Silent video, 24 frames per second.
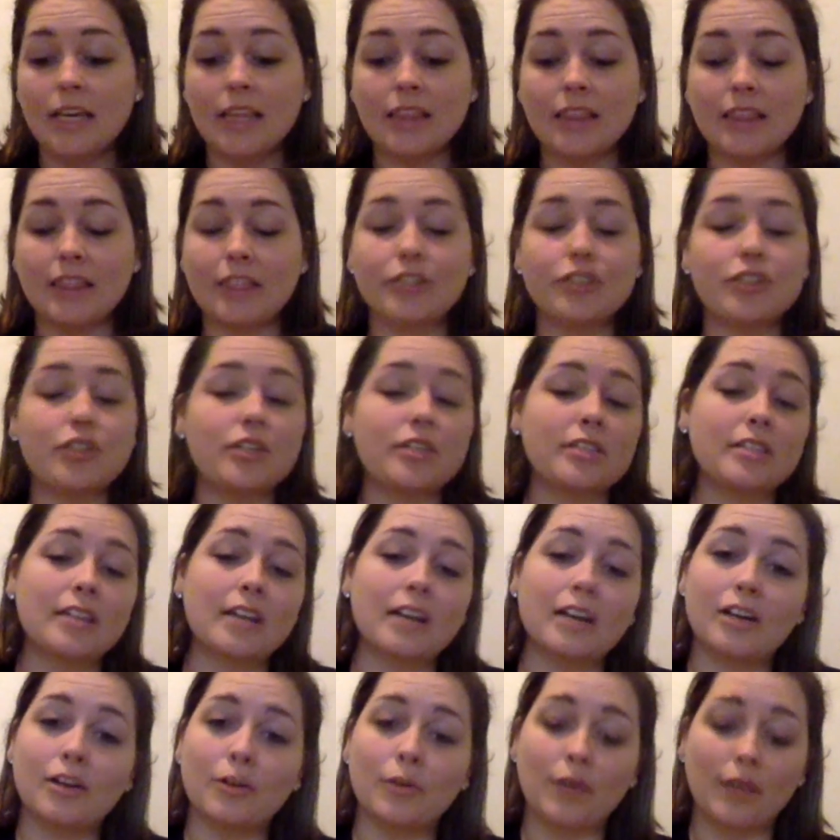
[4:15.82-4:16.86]
they're just
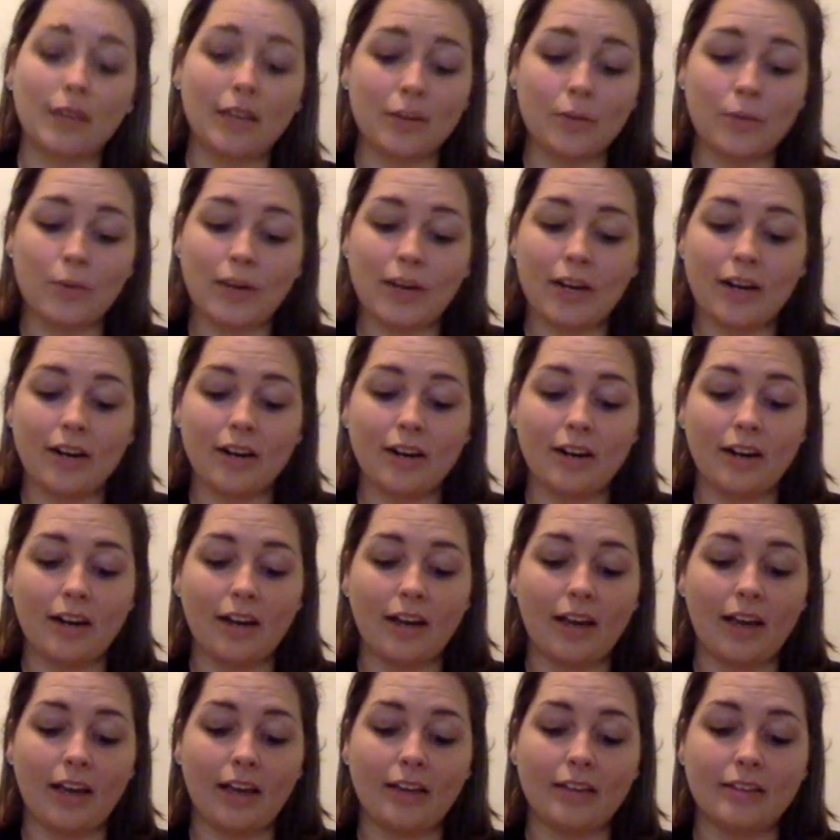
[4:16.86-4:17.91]
not going anywhere,
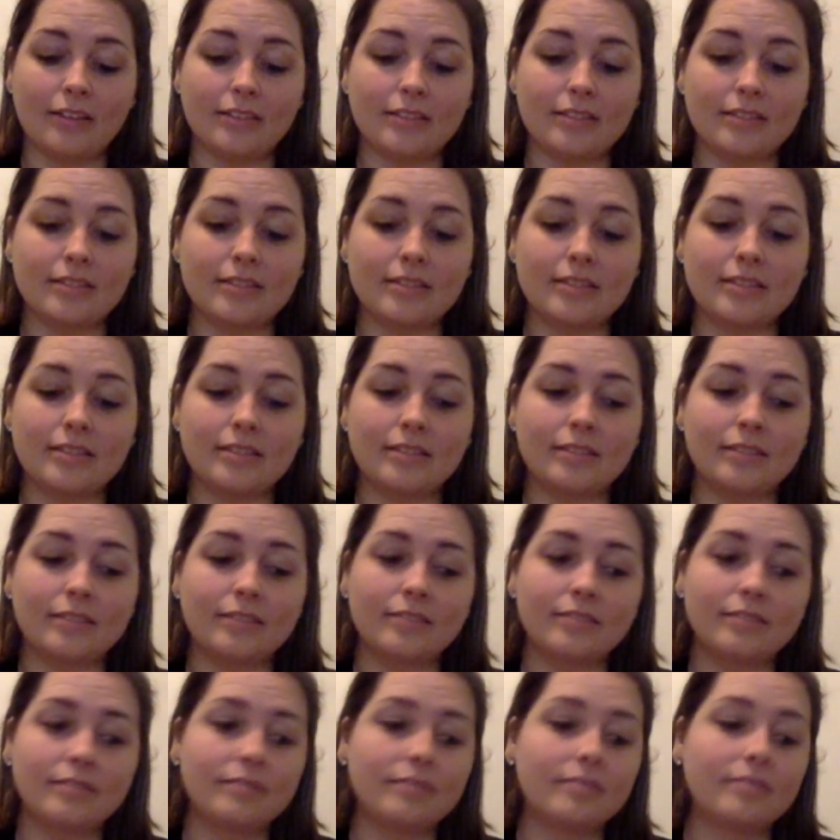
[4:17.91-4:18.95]
and
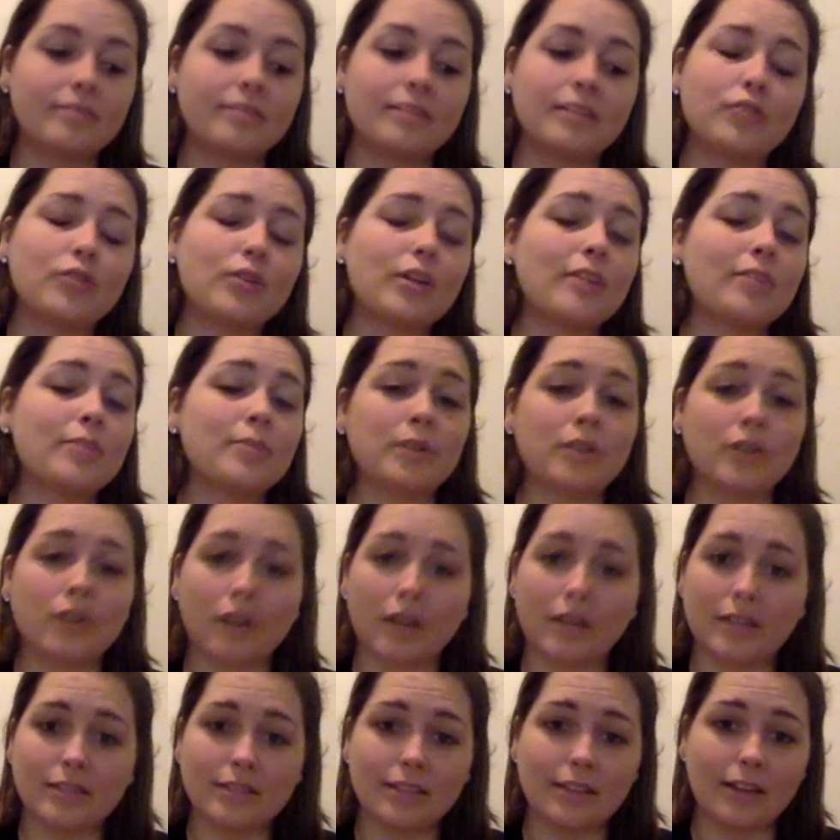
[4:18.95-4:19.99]
that drives me
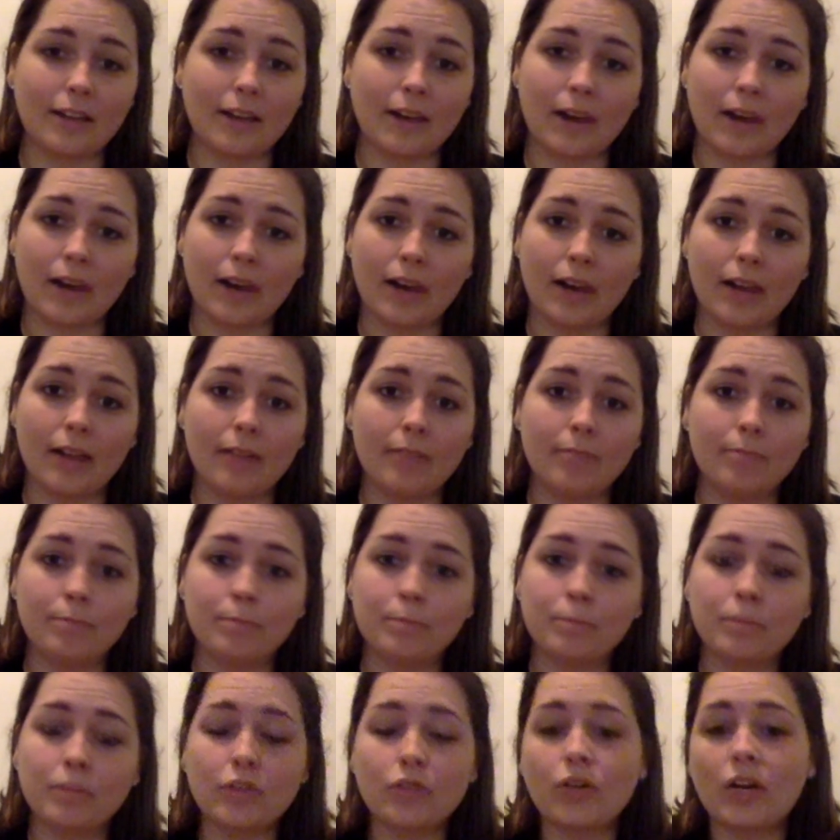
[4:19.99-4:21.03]
crazy.
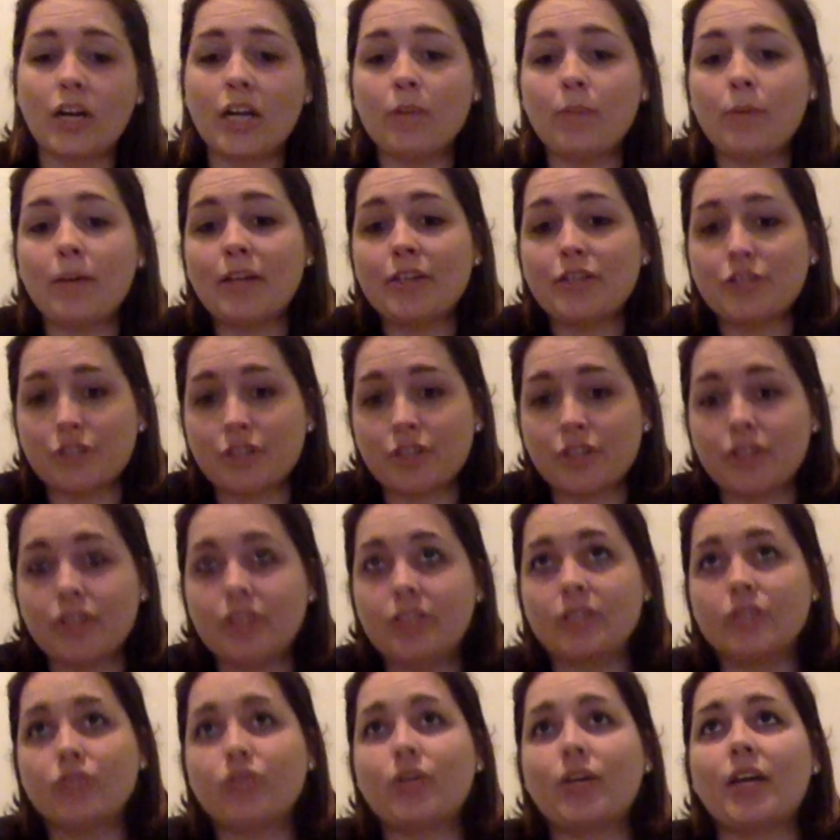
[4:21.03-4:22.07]
Trying to buy shirts
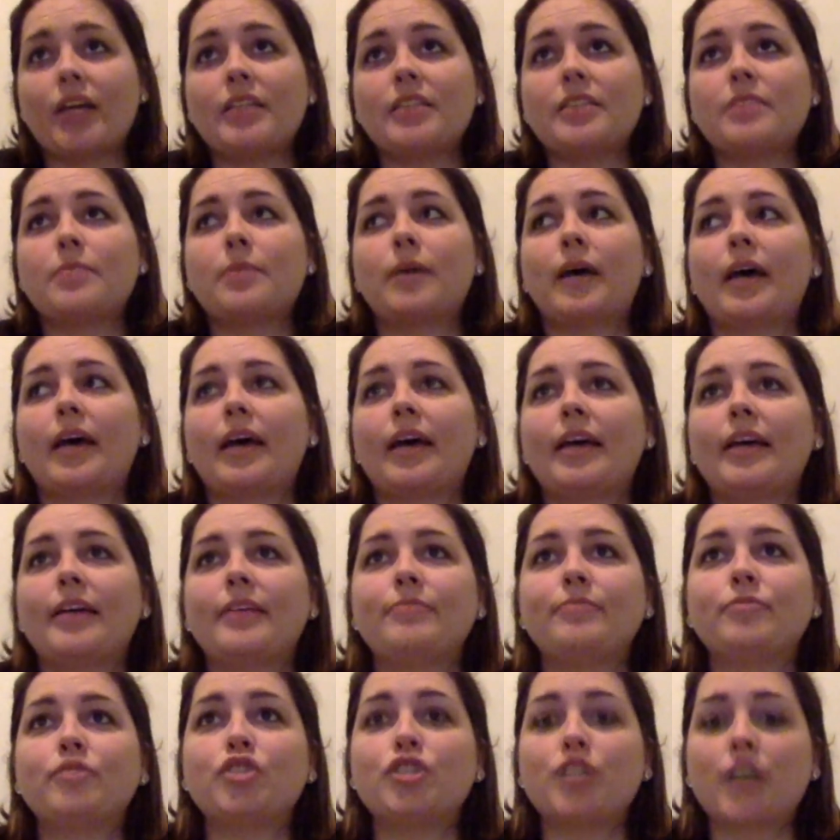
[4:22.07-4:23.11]
and trying to buy
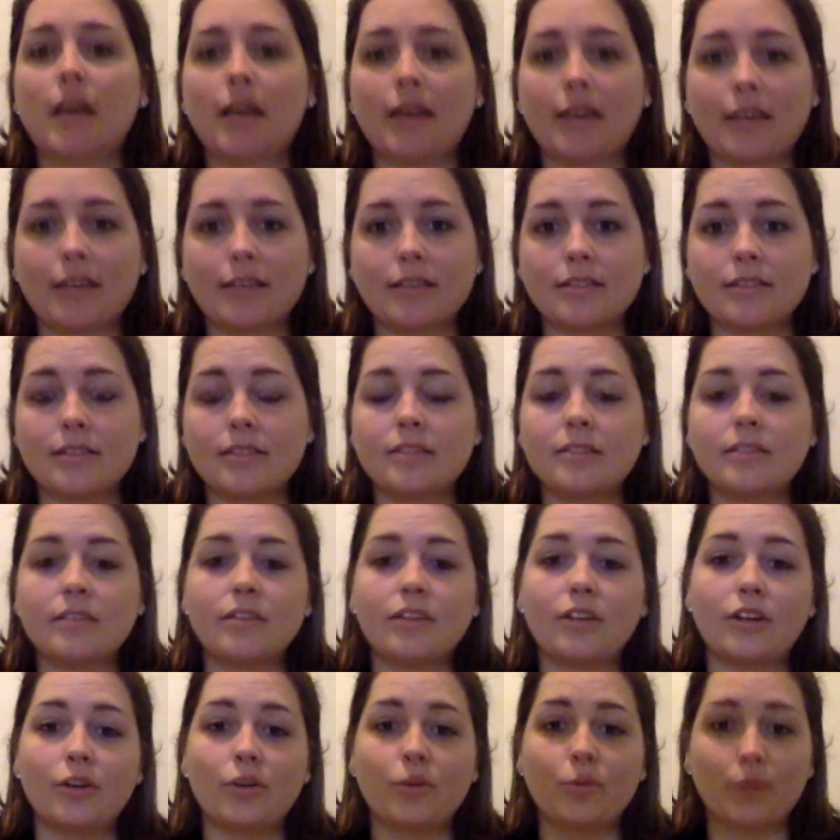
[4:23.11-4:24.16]
jackets,
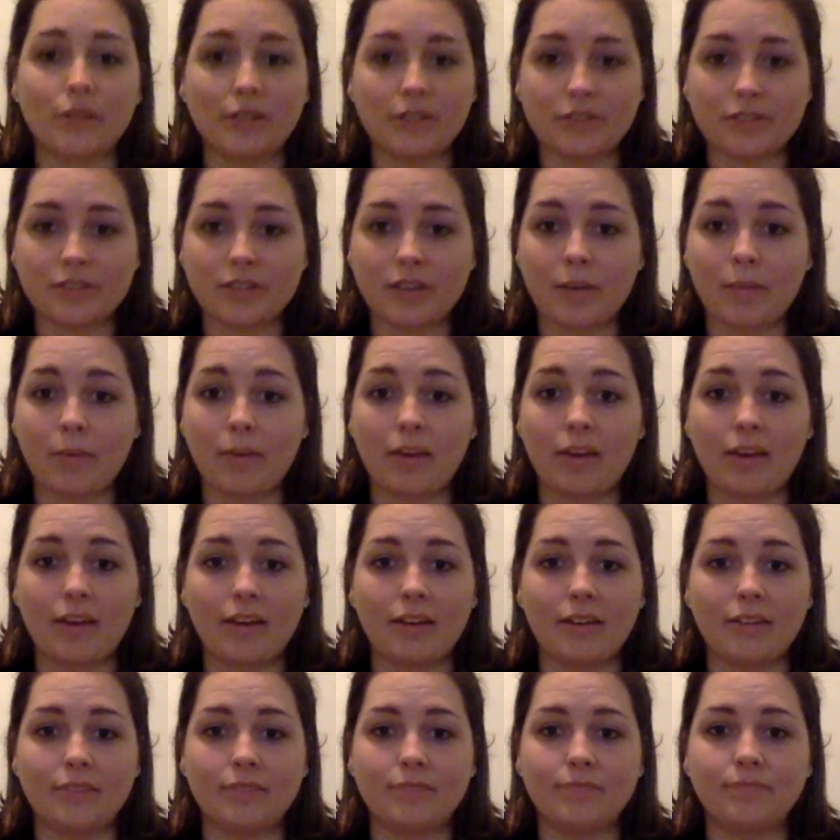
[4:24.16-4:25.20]
winter's coming and